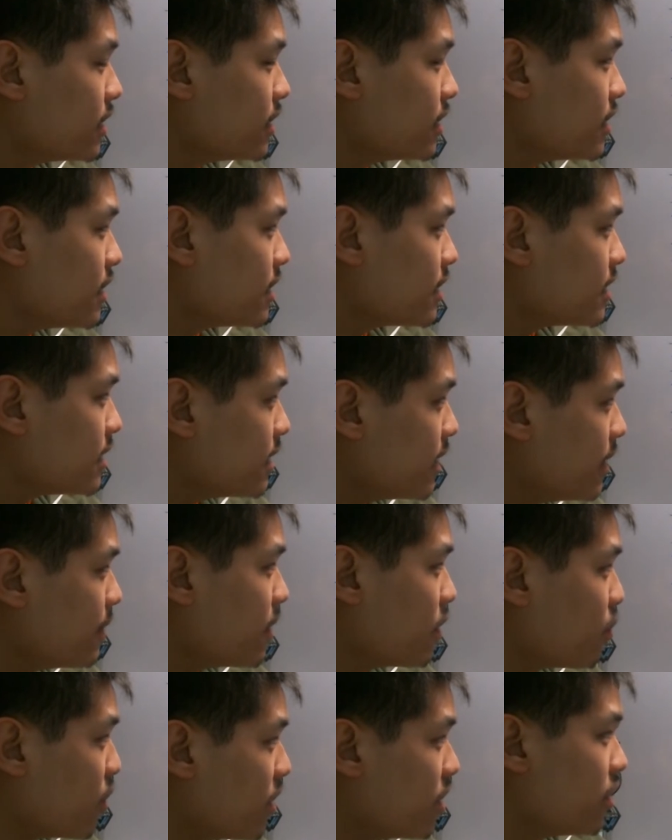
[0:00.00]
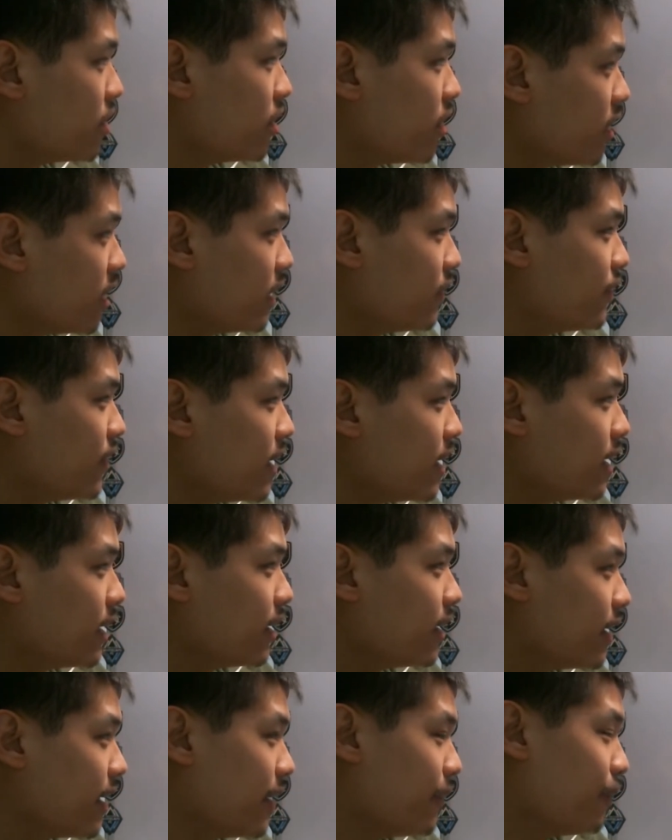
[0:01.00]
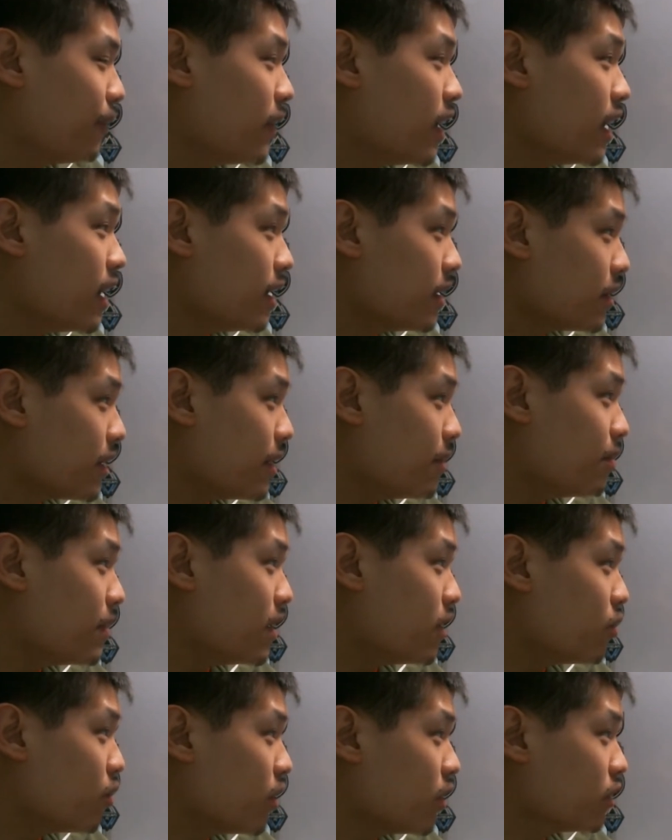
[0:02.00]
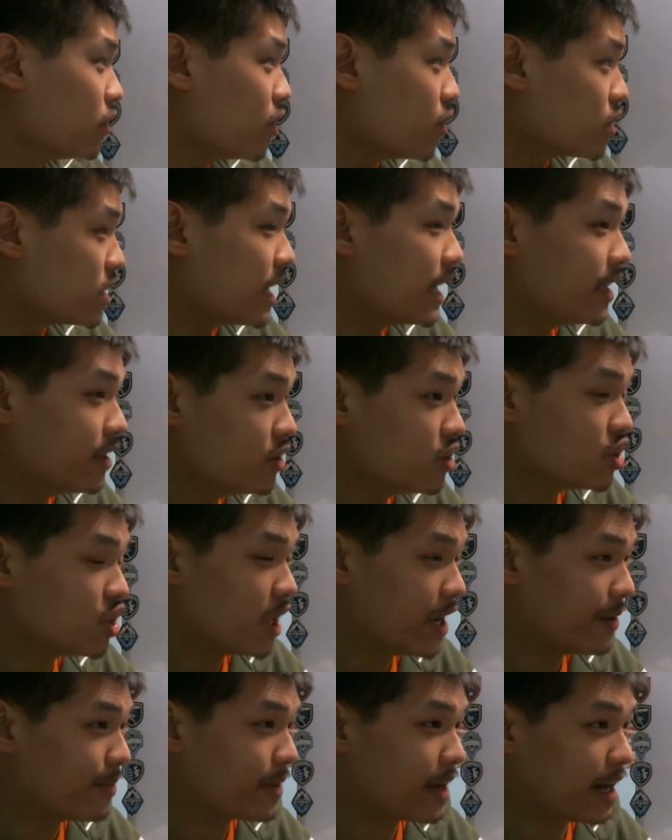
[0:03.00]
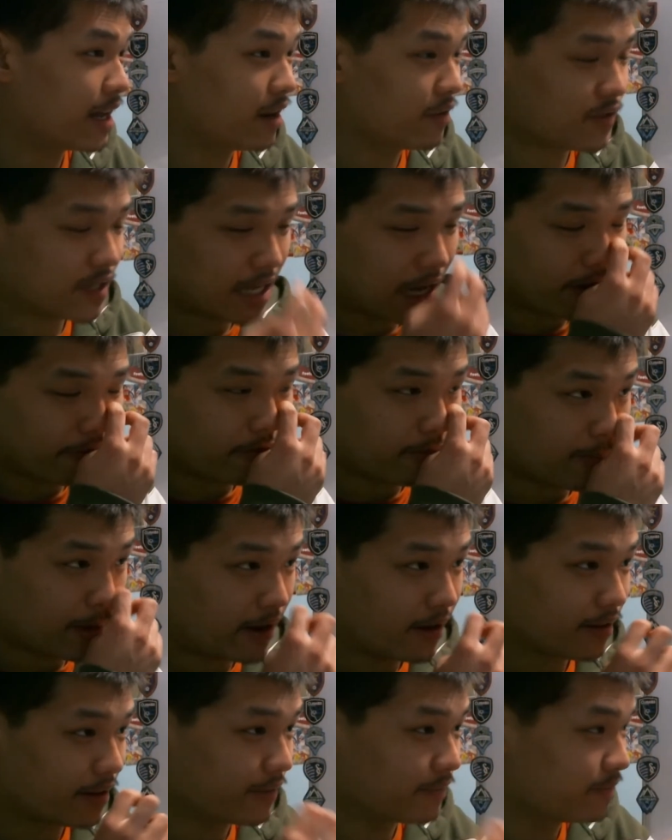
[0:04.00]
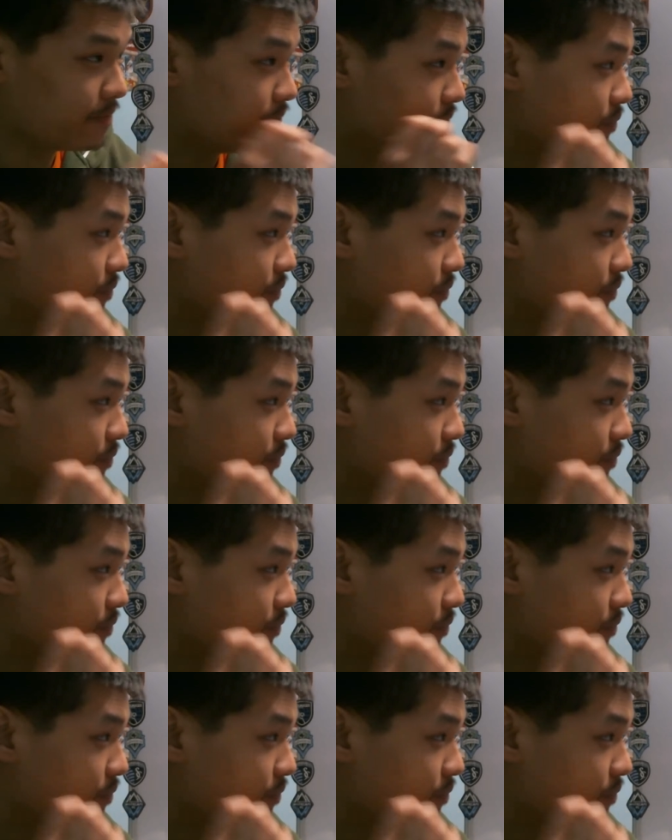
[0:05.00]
this team, and whether or not if he can be one of those hidden gem kind of South American